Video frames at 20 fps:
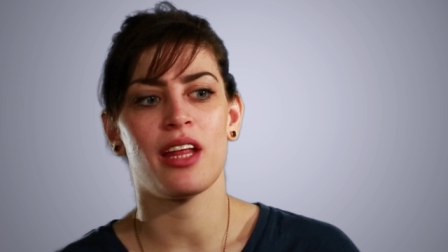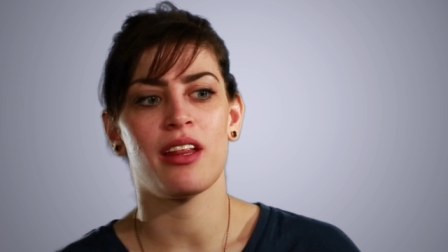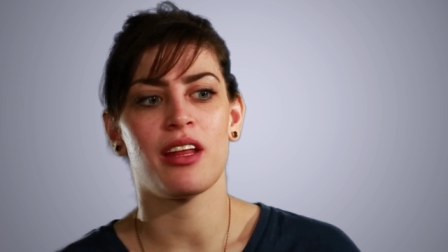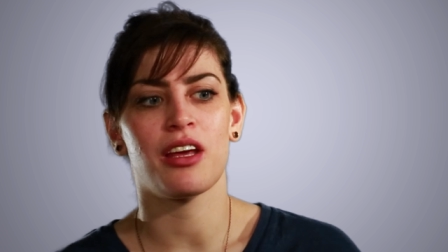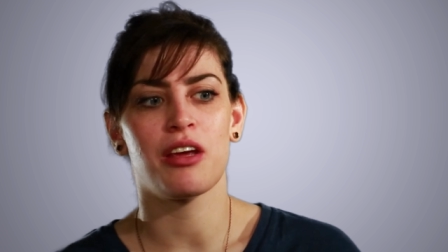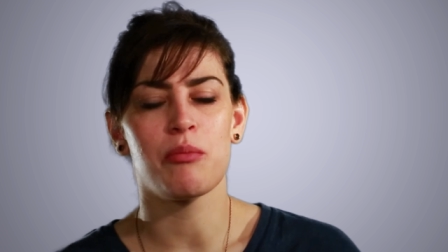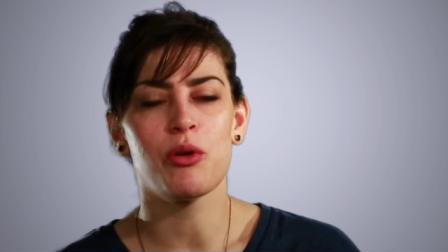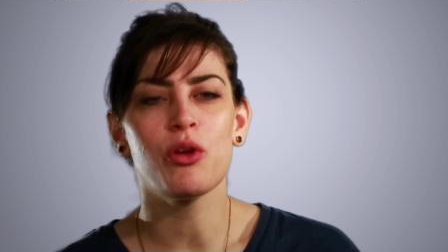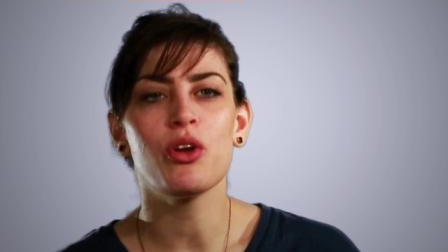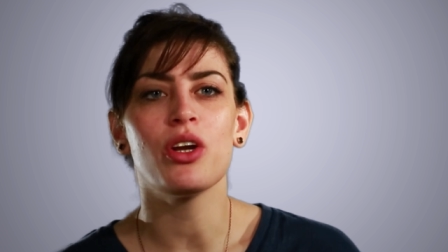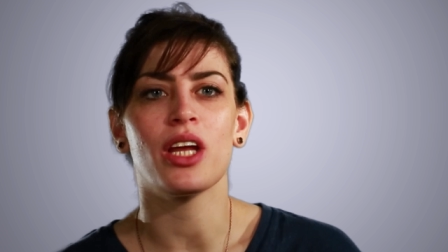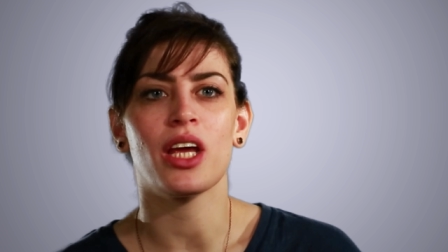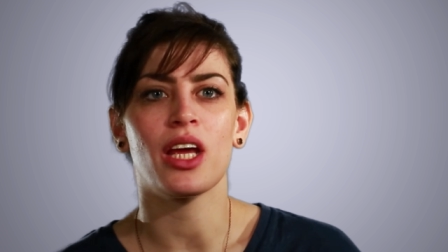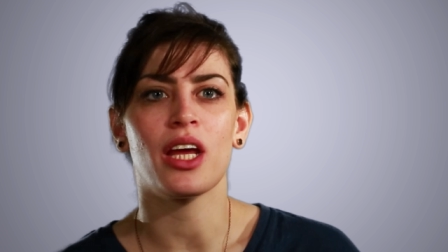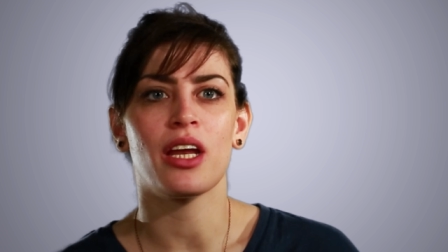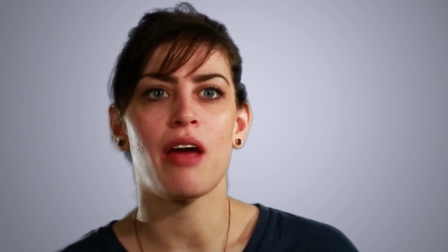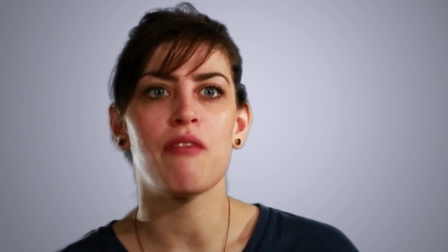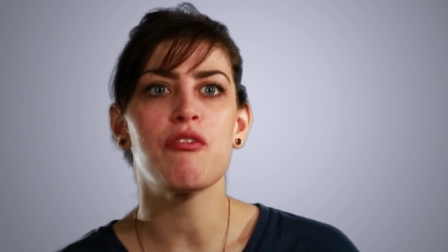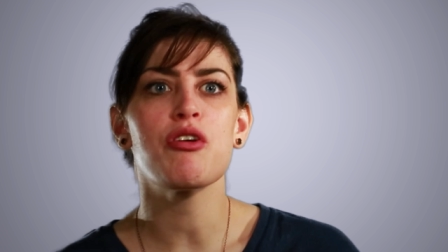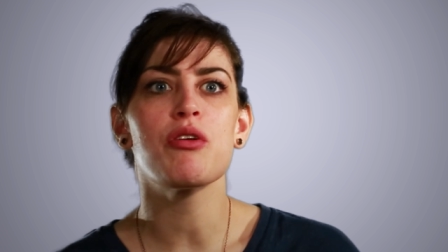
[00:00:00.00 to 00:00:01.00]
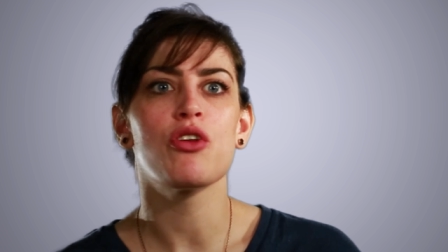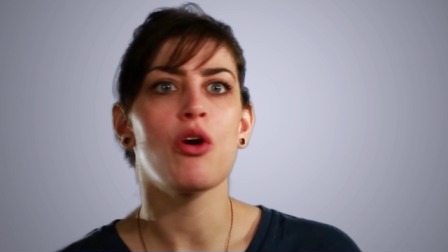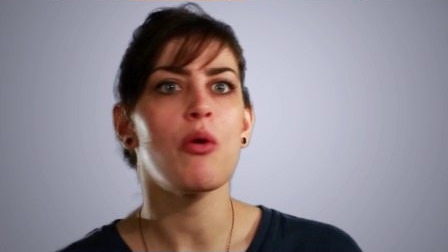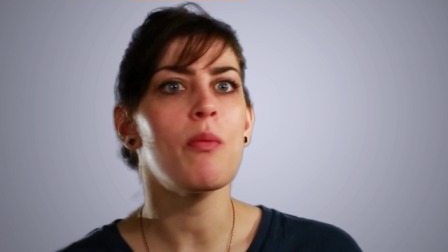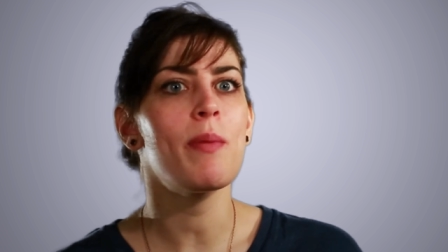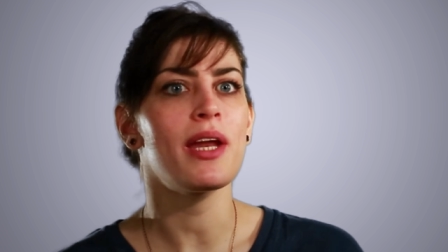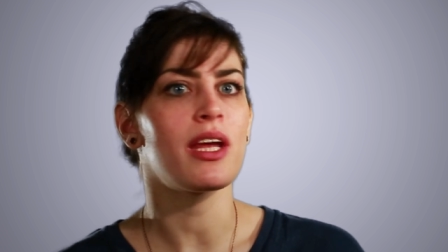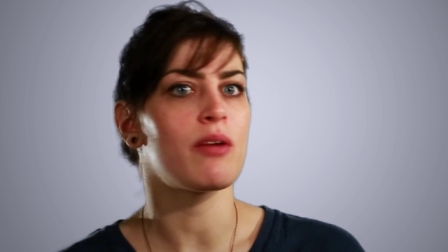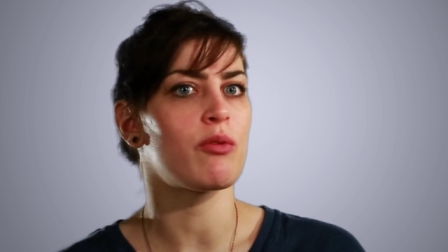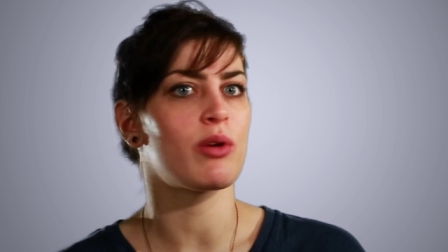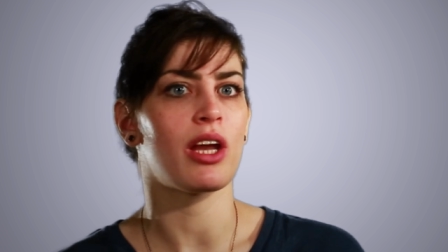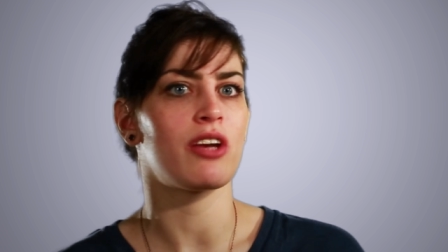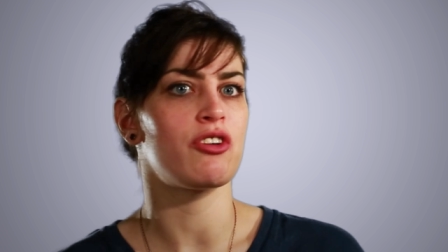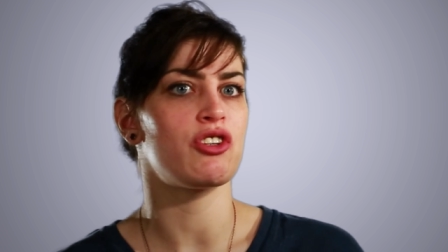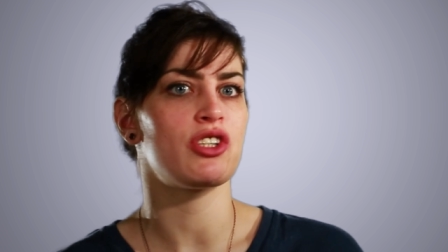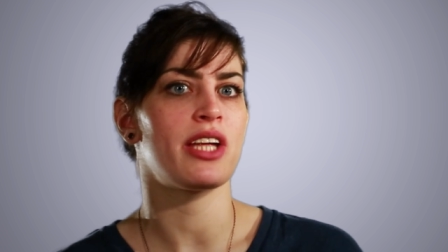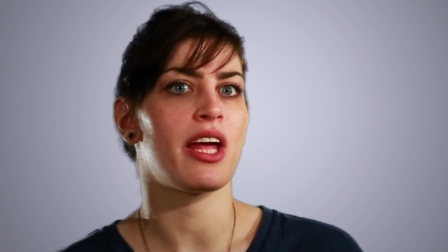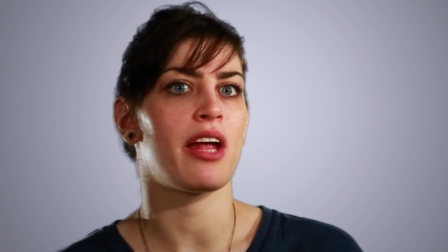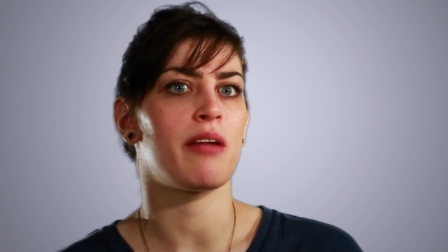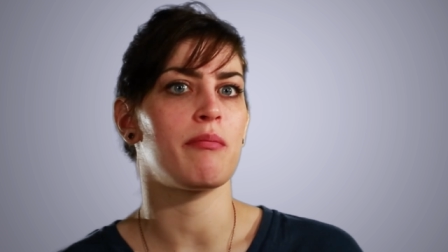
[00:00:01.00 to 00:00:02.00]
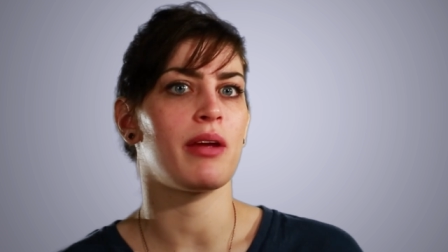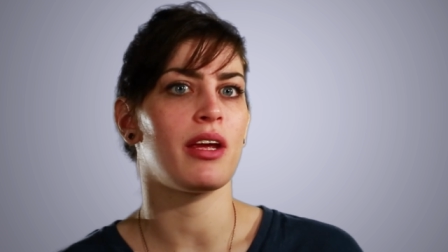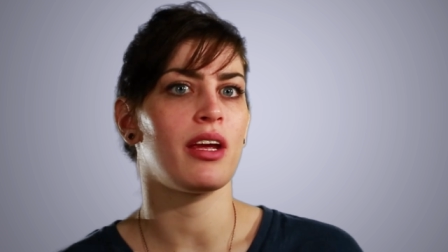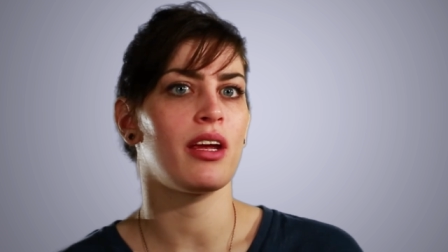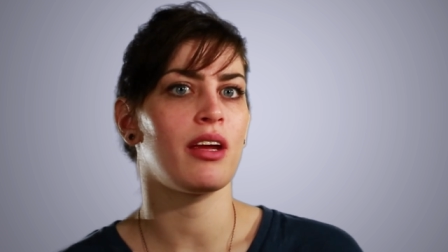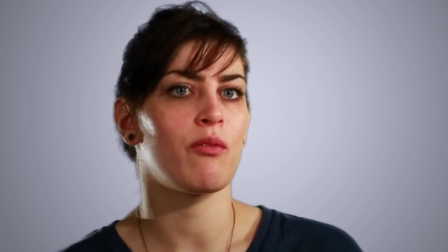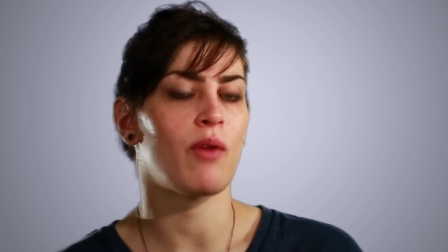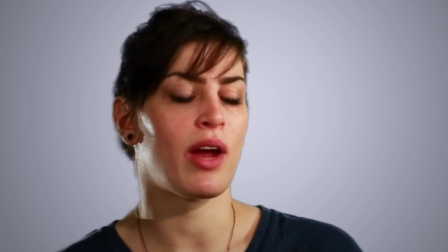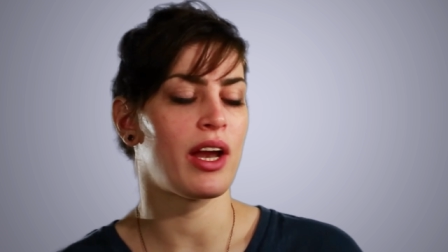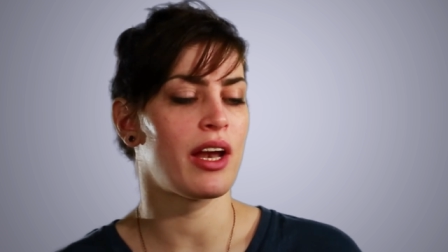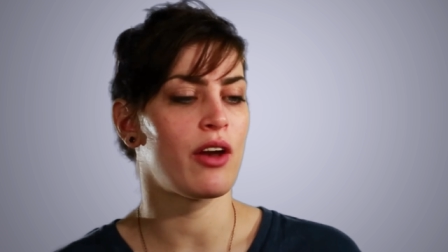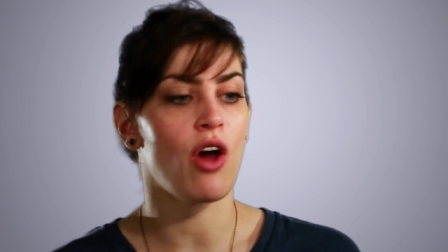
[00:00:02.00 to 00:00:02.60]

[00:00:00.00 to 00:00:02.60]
in the community and every, nobody would understand me, right?